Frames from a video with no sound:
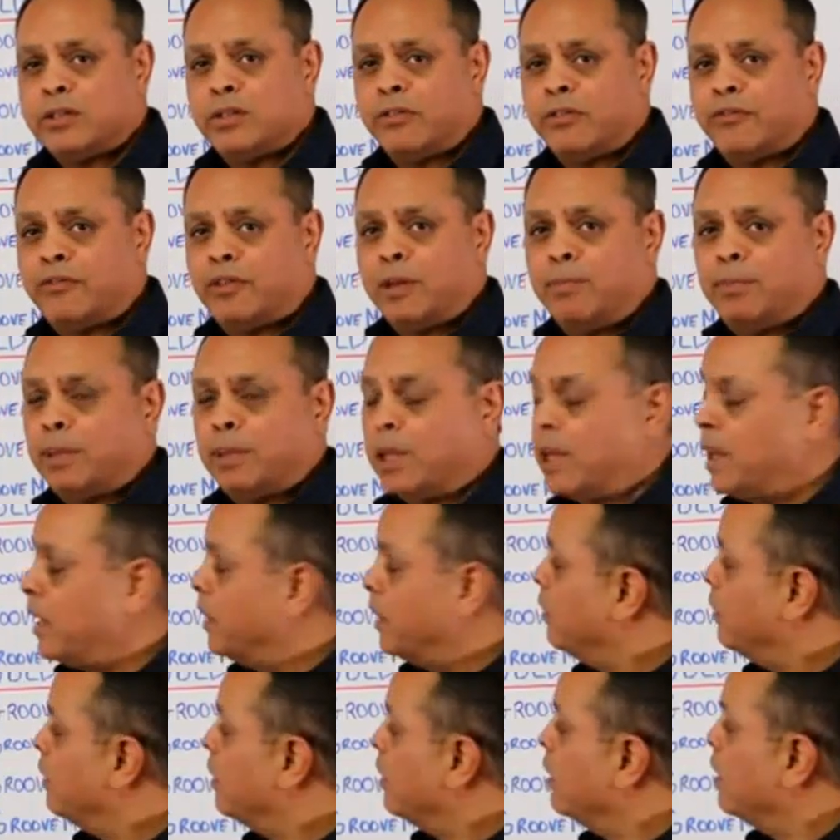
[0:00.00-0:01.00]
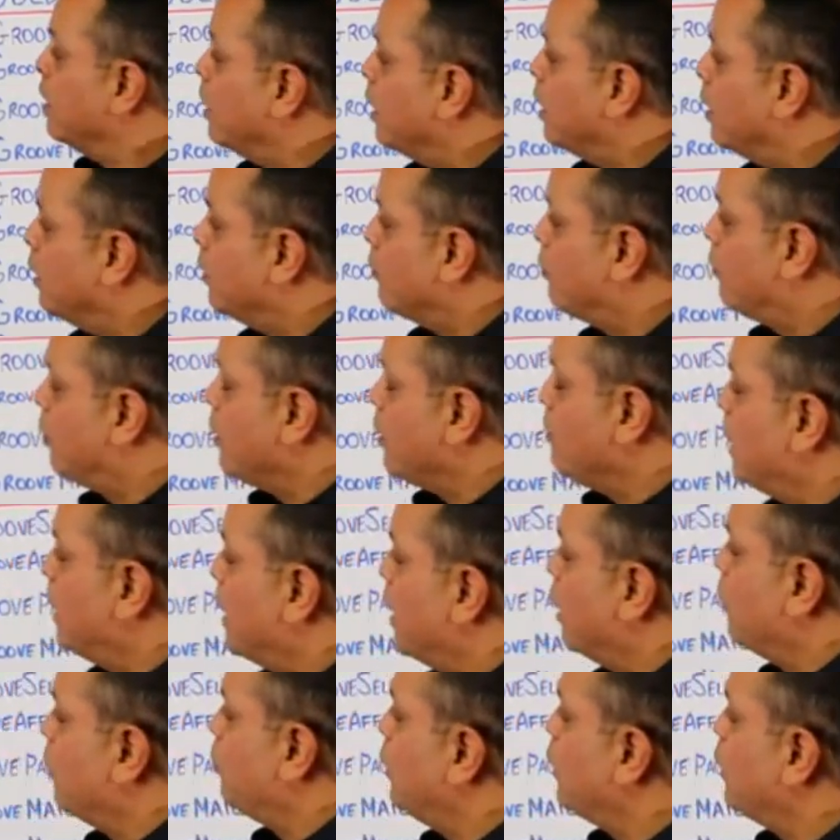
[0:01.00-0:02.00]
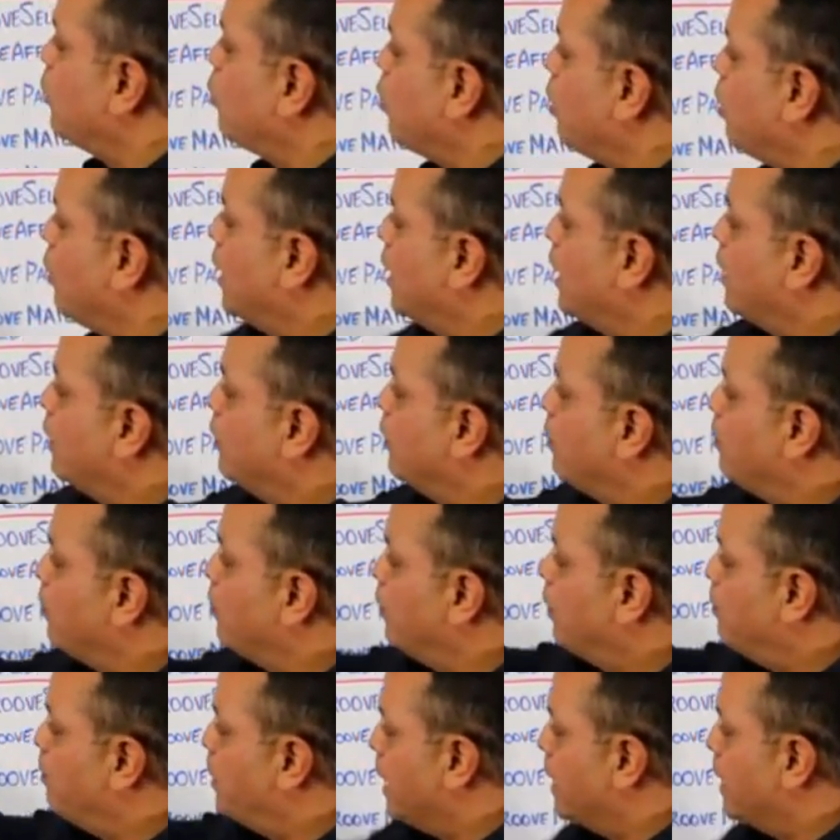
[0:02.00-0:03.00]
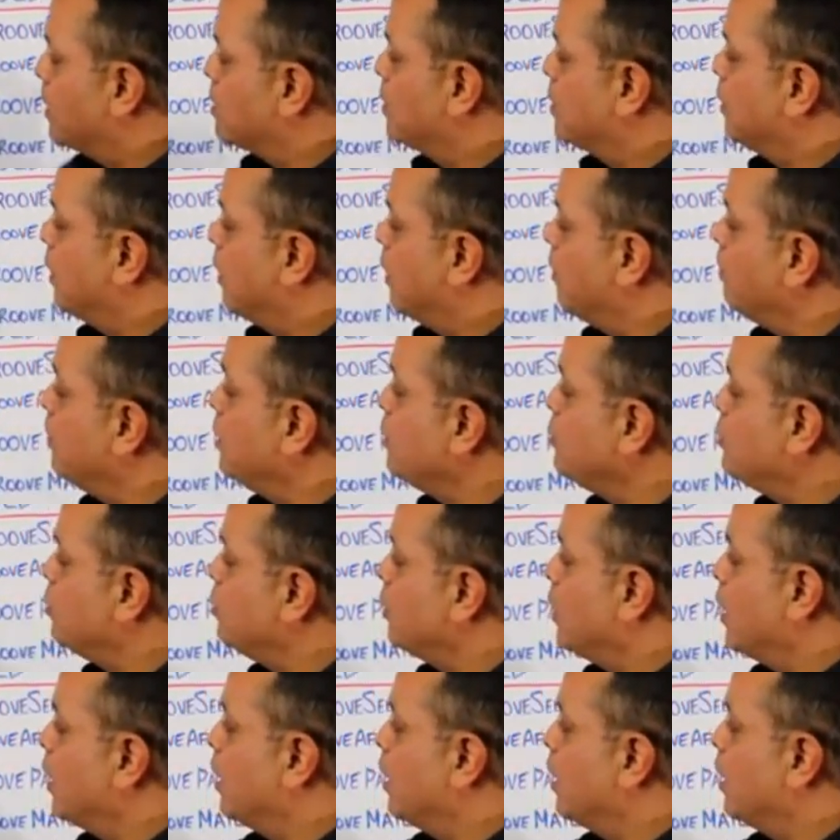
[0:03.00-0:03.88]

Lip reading: is the free plan. And the free plan, we call that the base. That means you